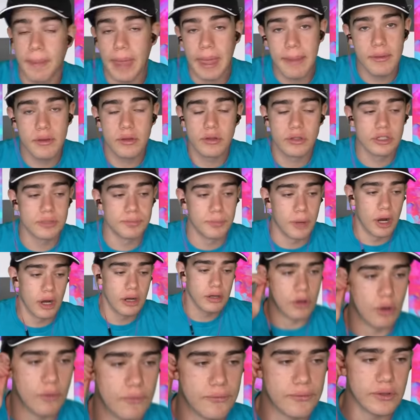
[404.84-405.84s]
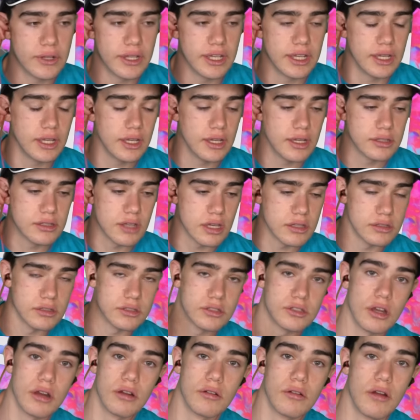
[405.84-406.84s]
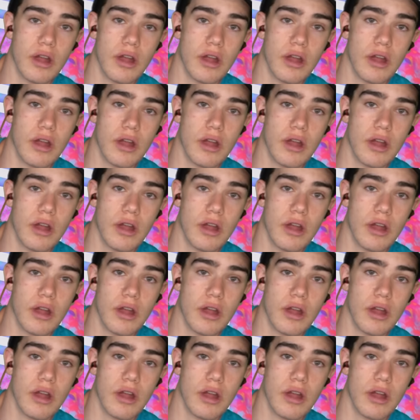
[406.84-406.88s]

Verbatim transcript: baby was smart. Hopefully it doesn't start